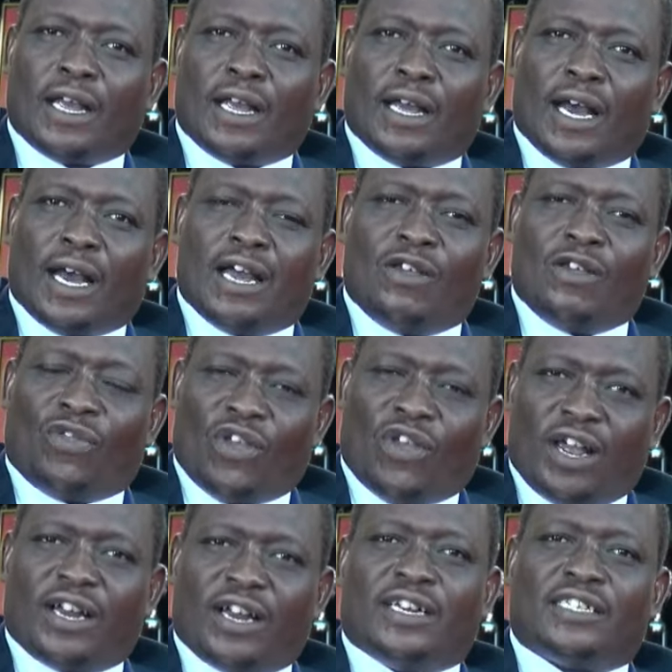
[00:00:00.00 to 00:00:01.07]
I think
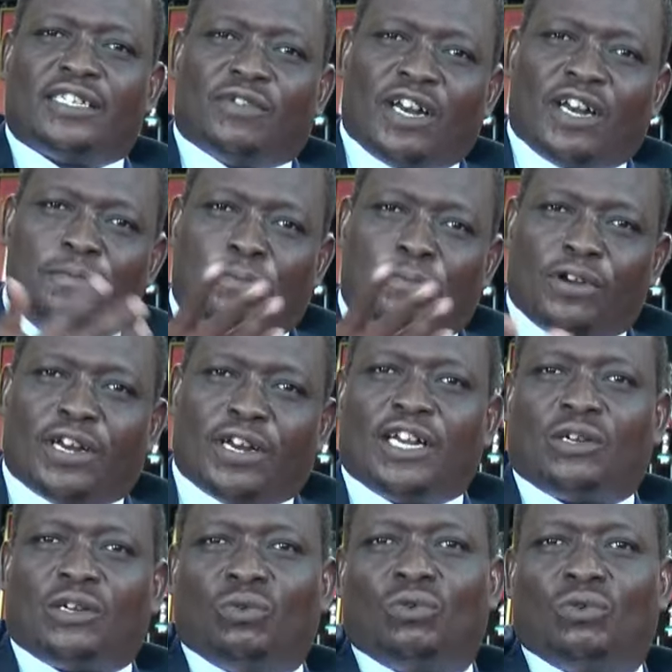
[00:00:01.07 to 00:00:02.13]
it is very important
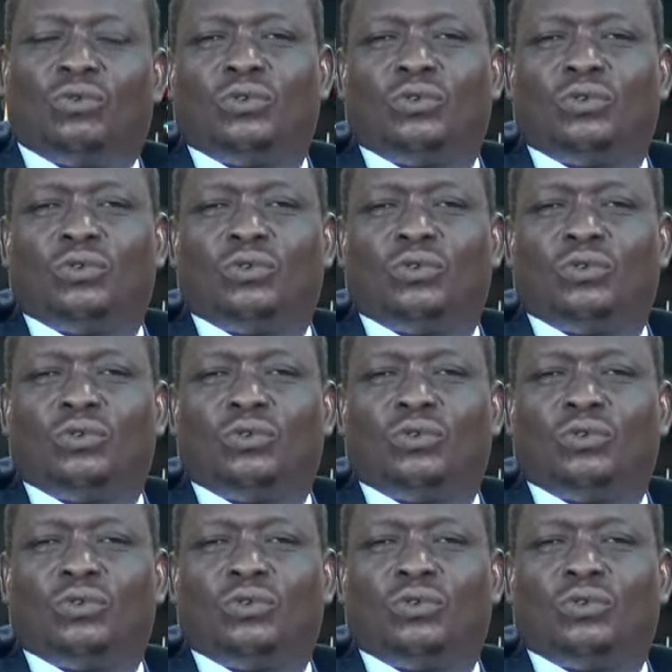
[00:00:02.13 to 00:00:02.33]
to